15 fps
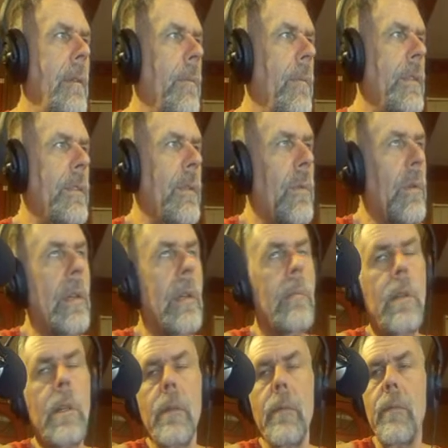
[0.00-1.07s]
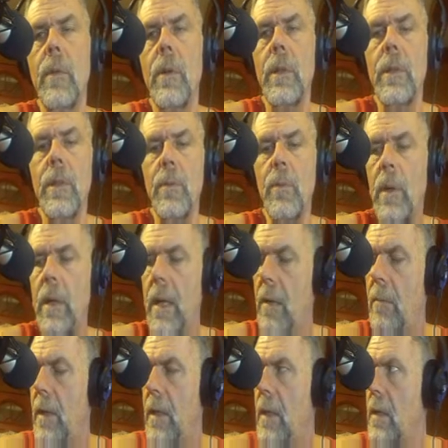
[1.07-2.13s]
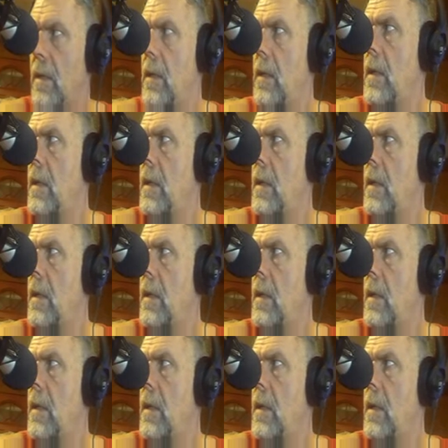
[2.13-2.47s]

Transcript: what's the word I'm looking for? It just went out of my head.